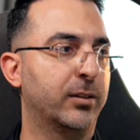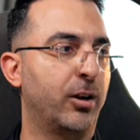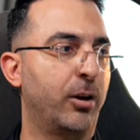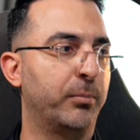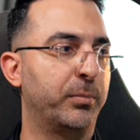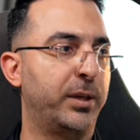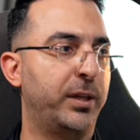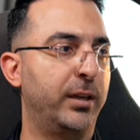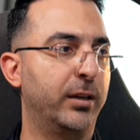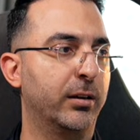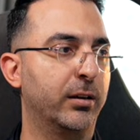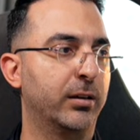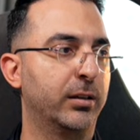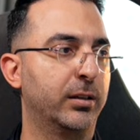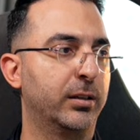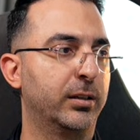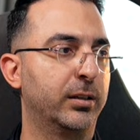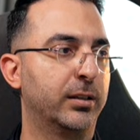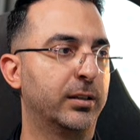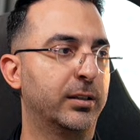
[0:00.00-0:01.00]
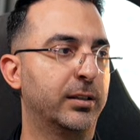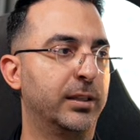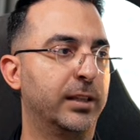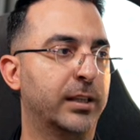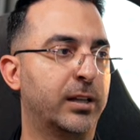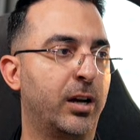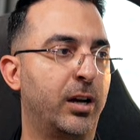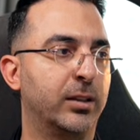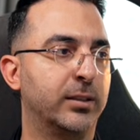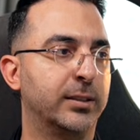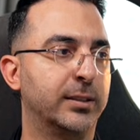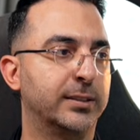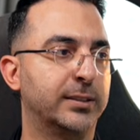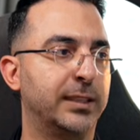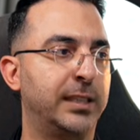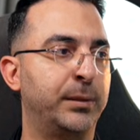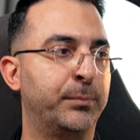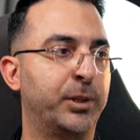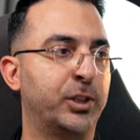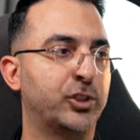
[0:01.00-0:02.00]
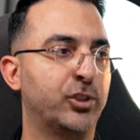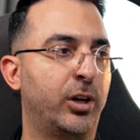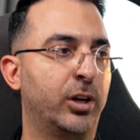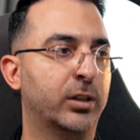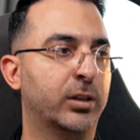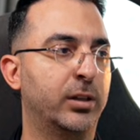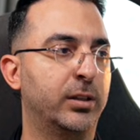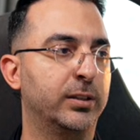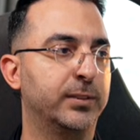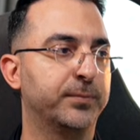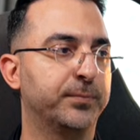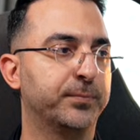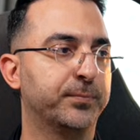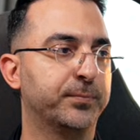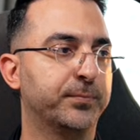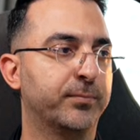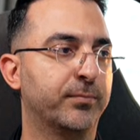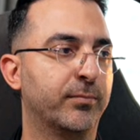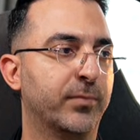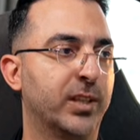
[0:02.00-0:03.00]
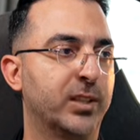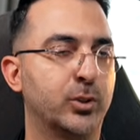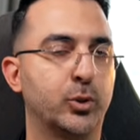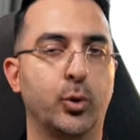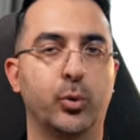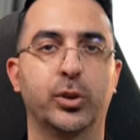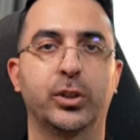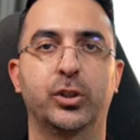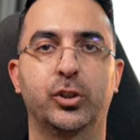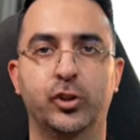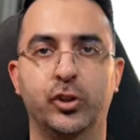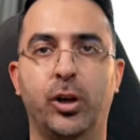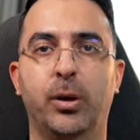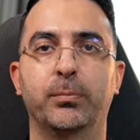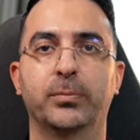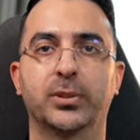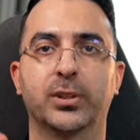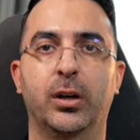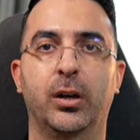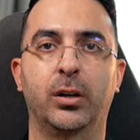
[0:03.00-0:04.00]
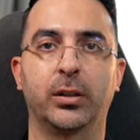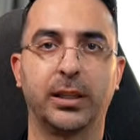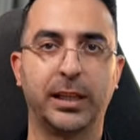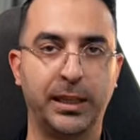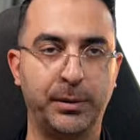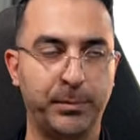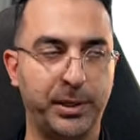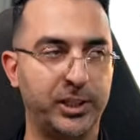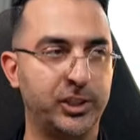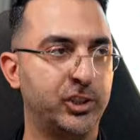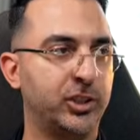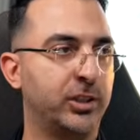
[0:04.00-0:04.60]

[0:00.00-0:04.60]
come here, click on this image icon. So it jumps on image